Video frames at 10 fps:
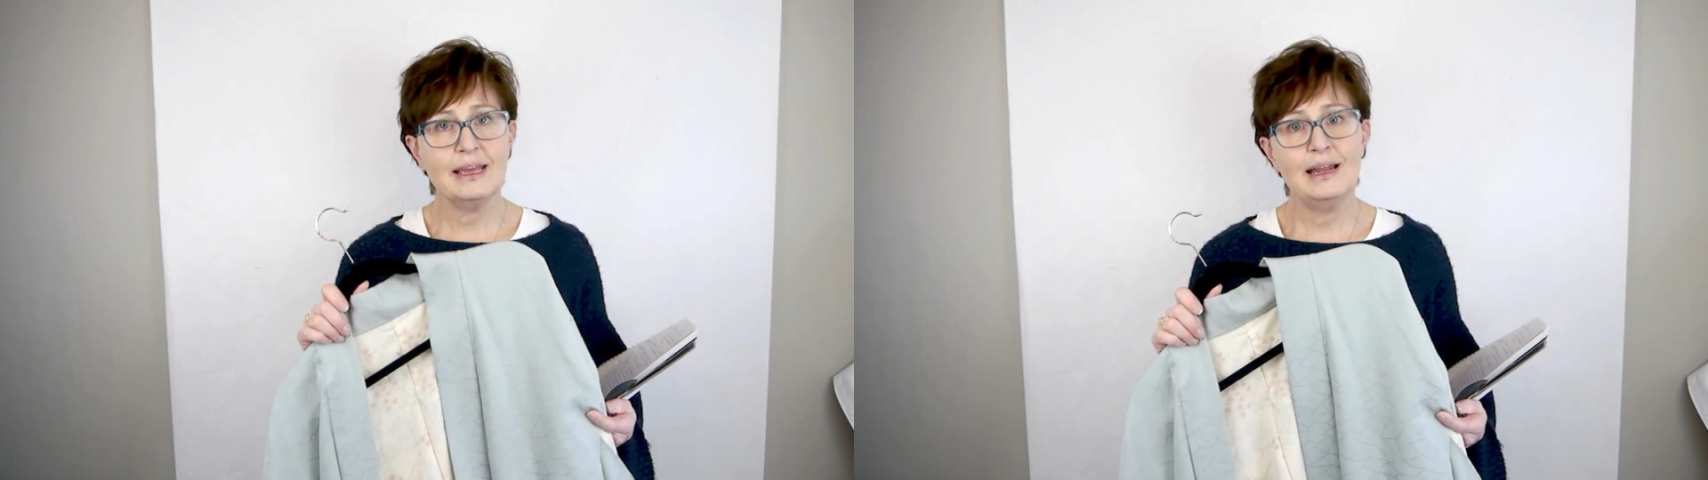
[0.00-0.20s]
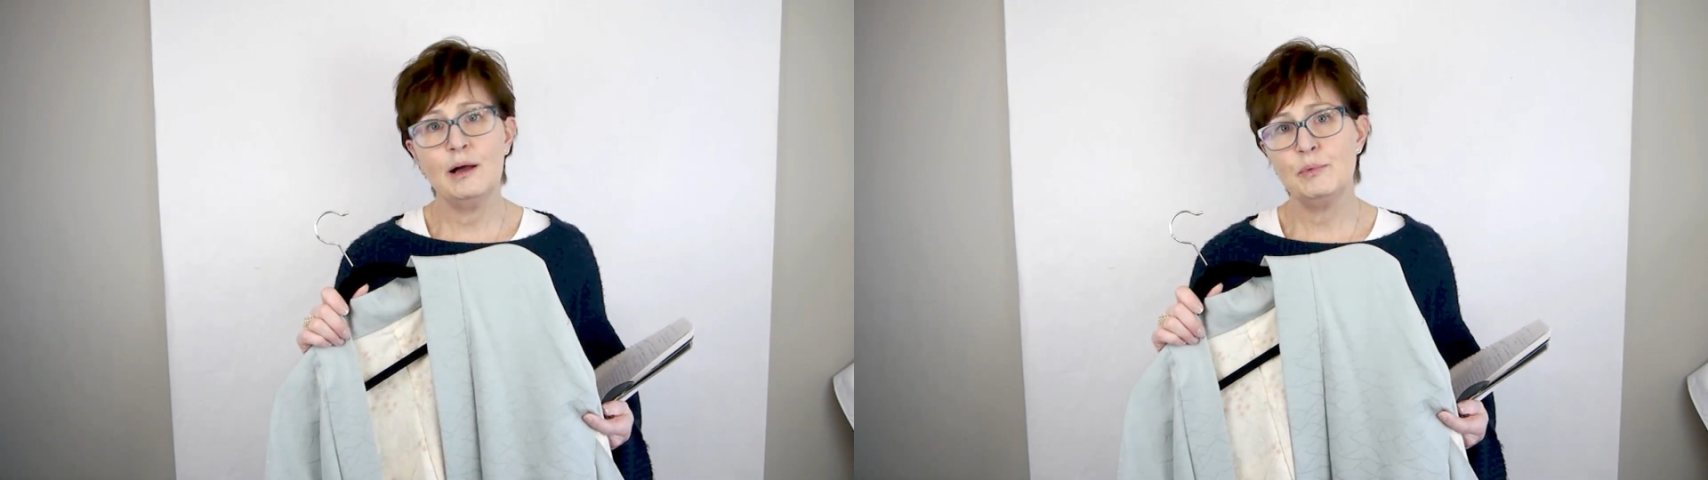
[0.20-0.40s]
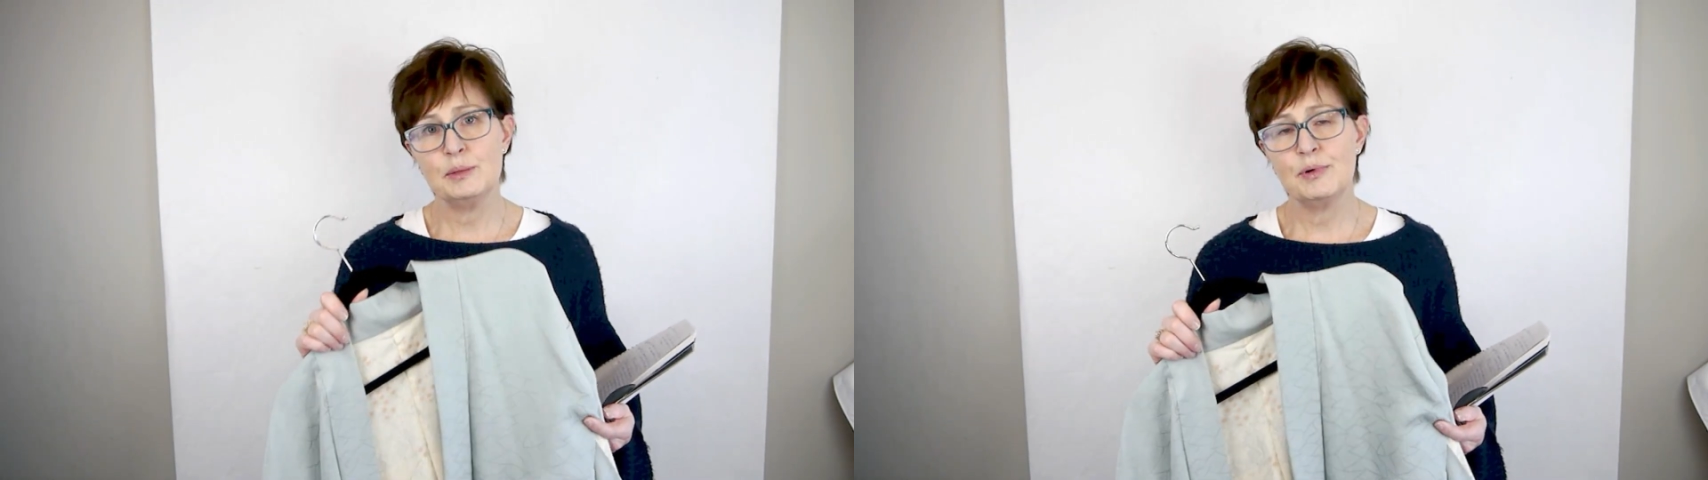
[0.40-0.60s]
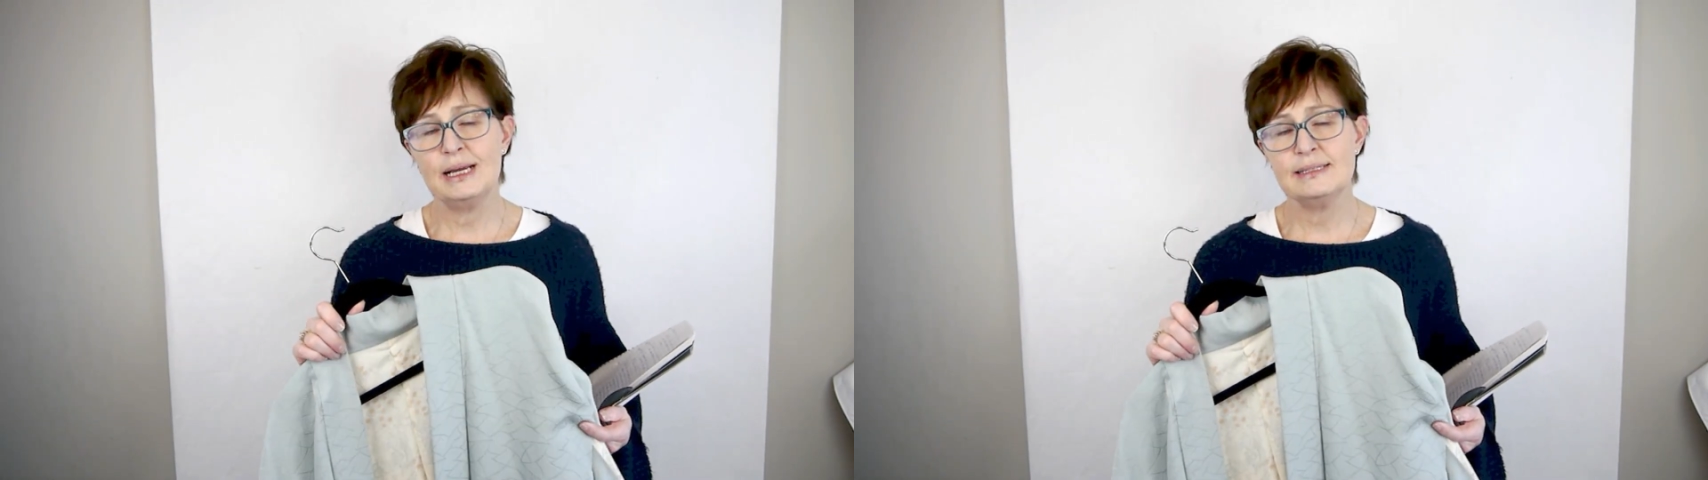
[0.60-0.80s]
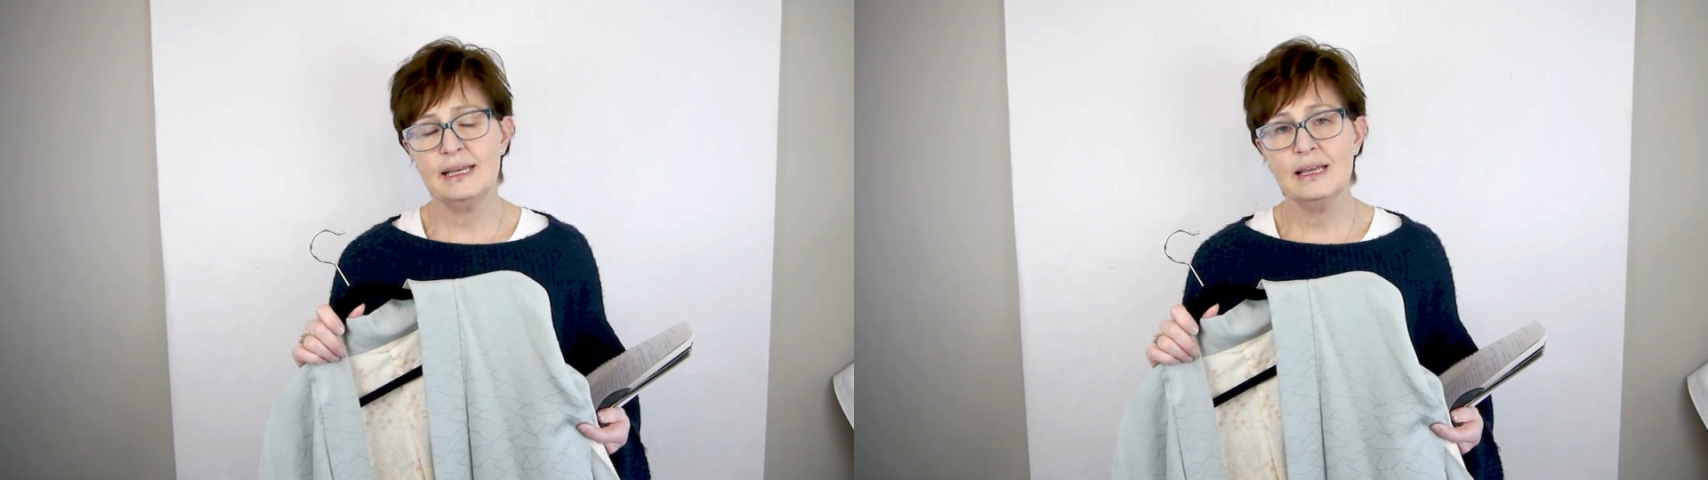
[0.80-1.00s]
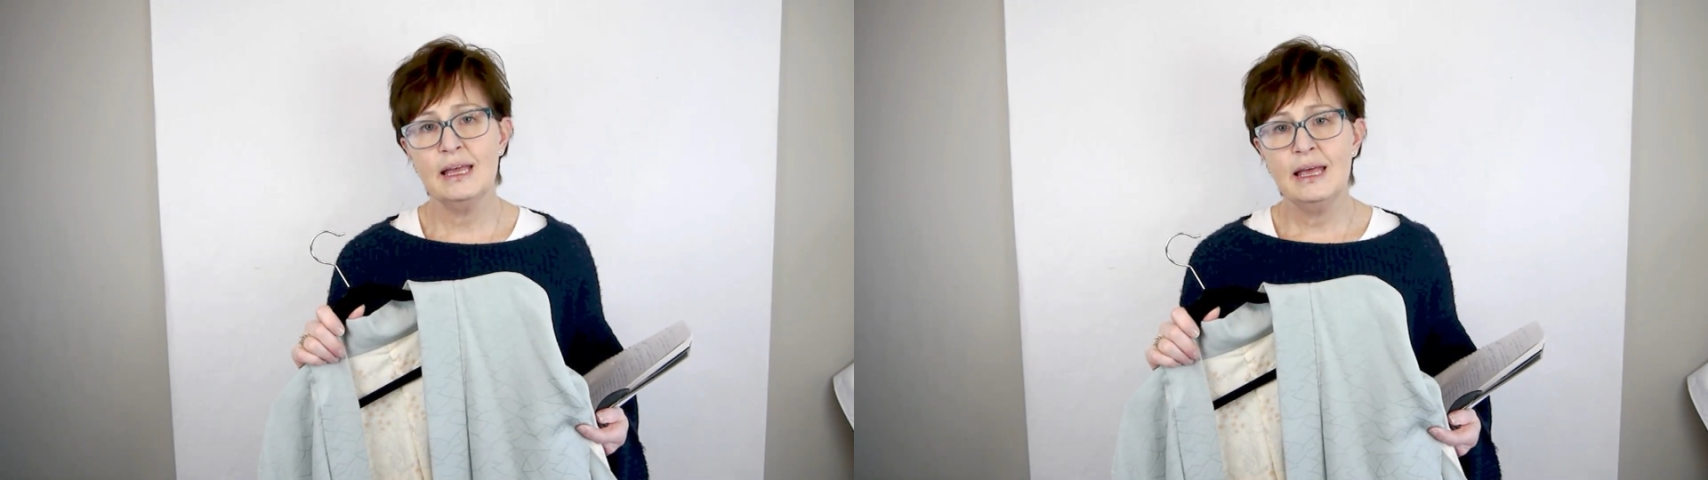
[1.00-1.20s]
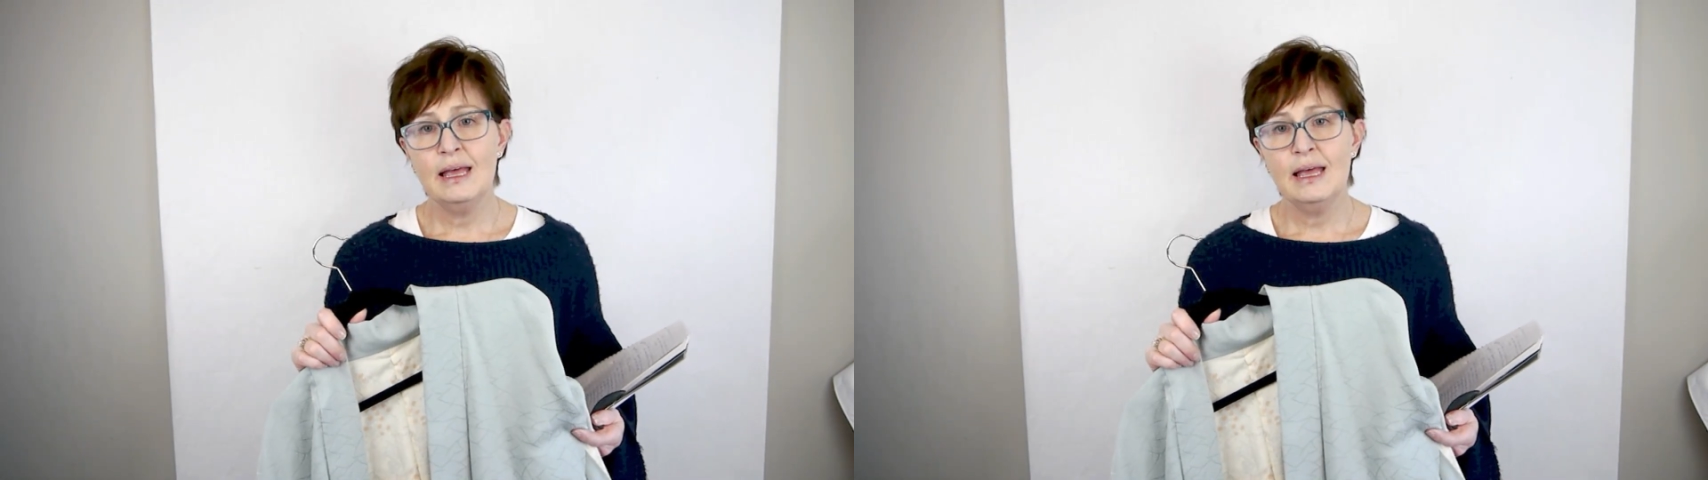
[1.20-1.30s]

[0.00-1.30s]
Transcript: get help with pricing.